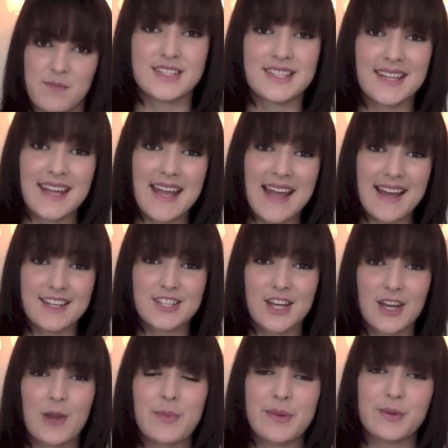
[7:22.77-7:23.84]
So yeah, Ash, I
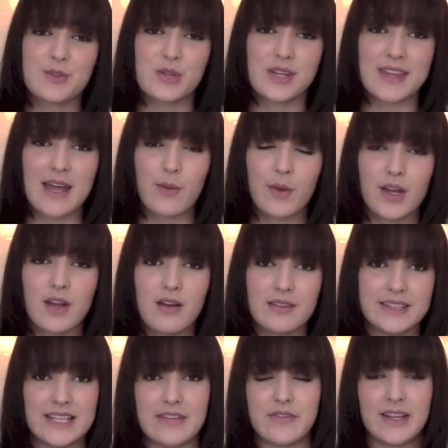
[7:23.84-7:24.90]
hope you enjoyed that one. I'll
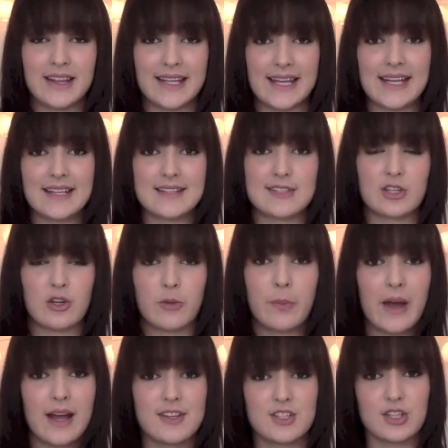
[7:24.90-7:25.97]
leave a link to
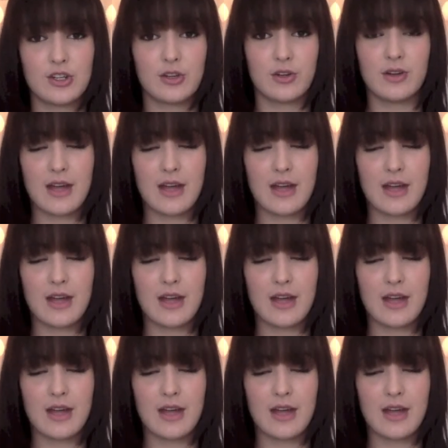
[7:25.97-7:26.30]
part two